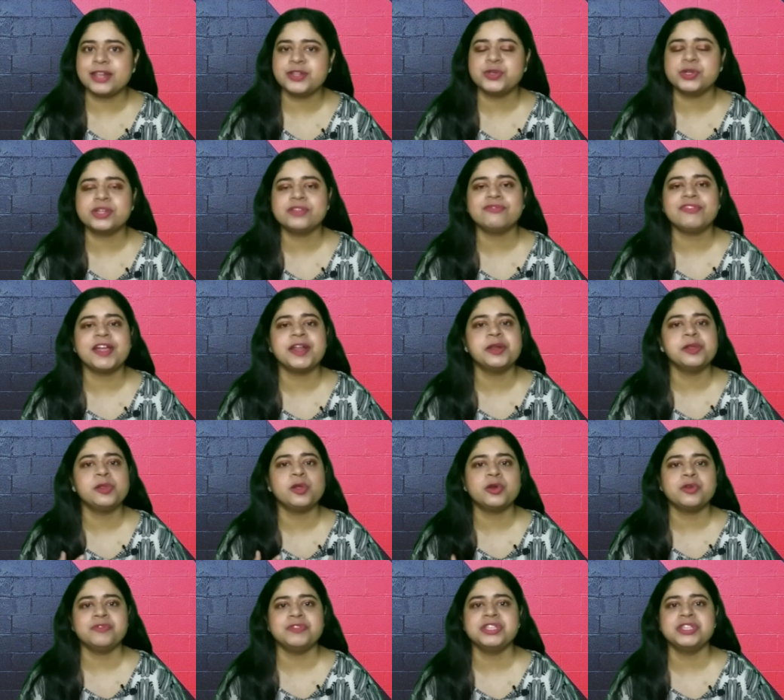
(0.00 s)
And you can find a
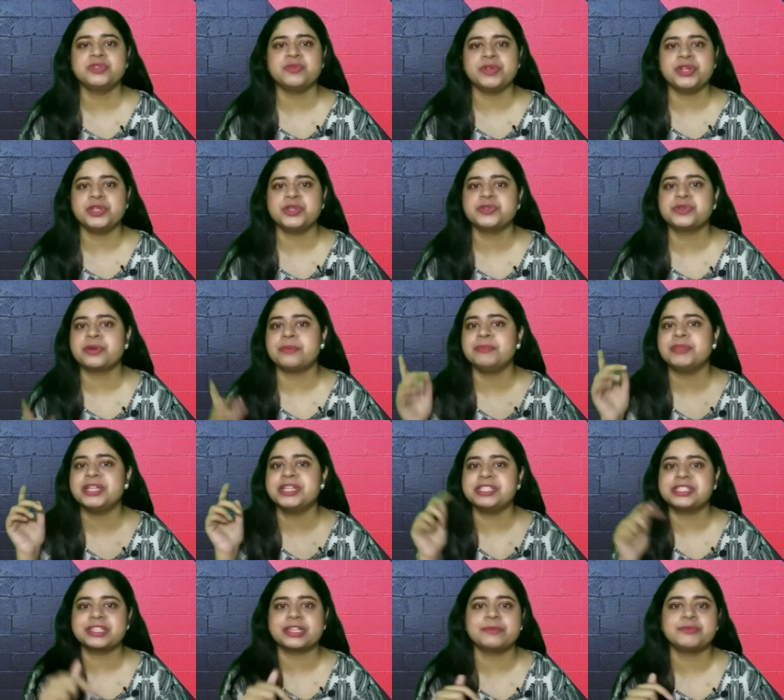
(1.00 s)
lot of these videos from
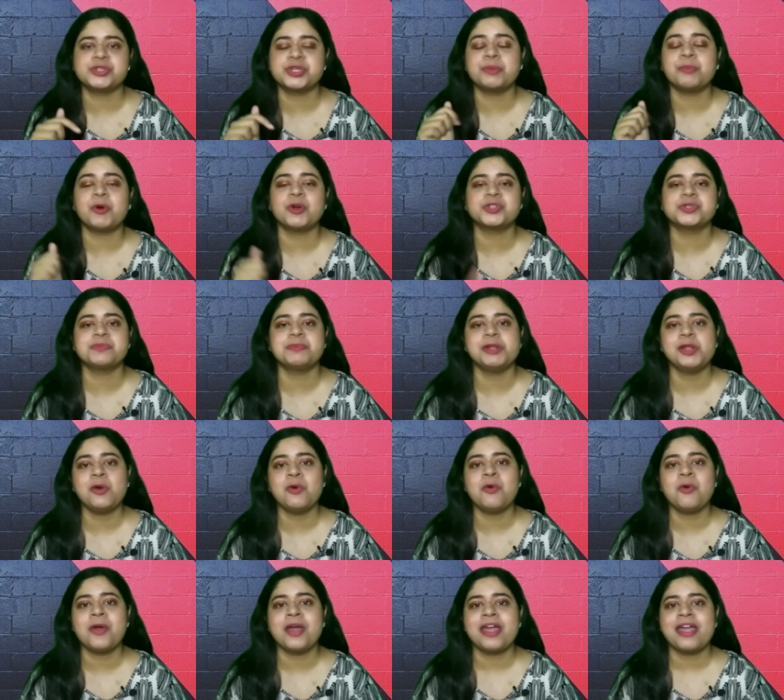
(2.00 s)
the description box
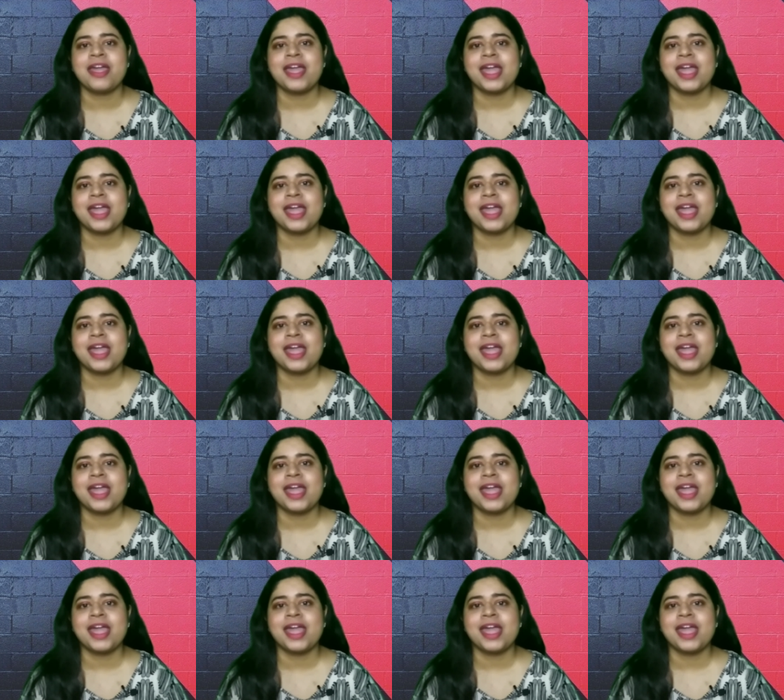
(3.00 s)
below.